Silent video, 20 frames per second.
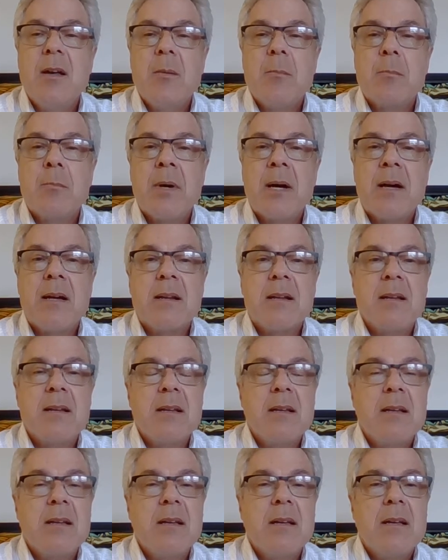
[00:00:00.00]
But
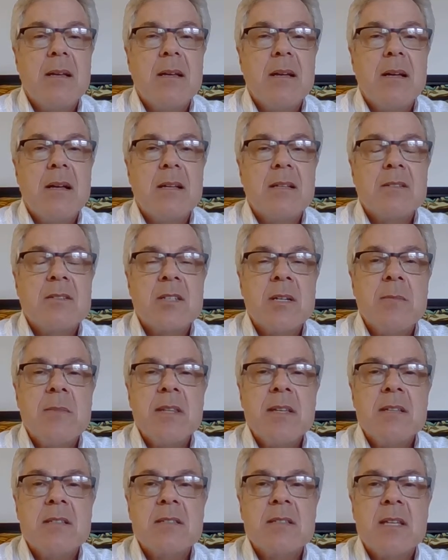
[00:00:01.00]
some of
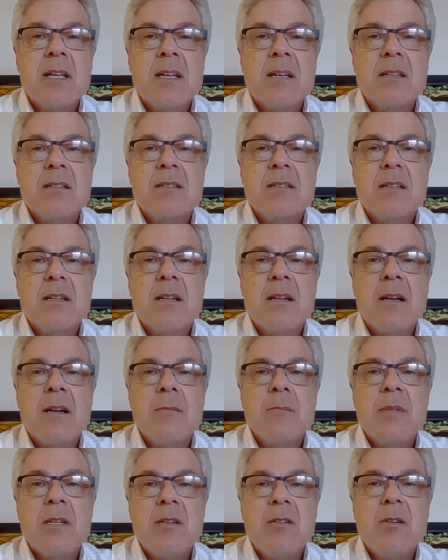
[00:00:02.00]
these things
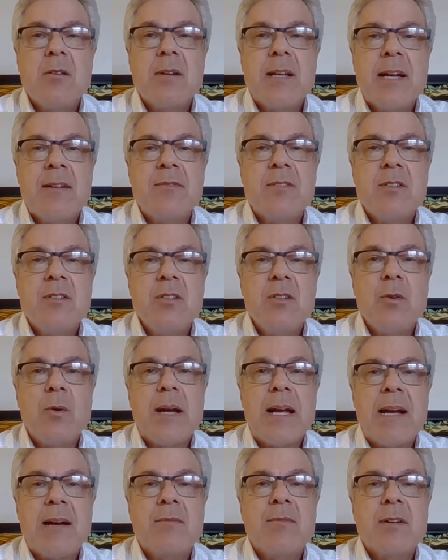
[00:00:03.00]
you don't have to
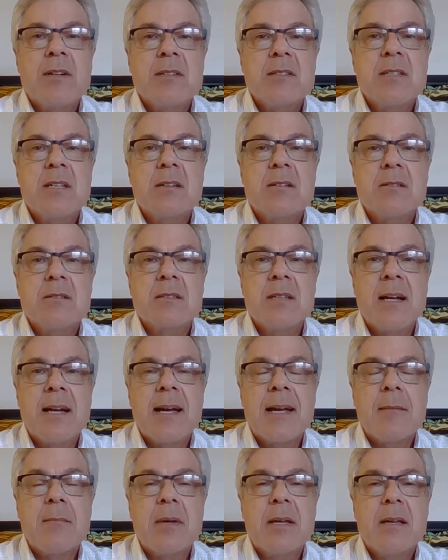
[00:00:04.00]
do every single
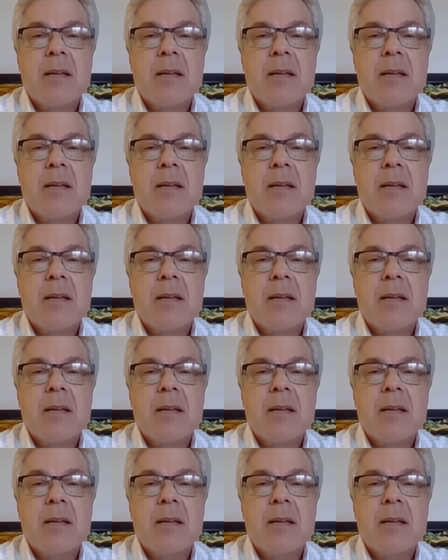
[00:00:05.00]
time,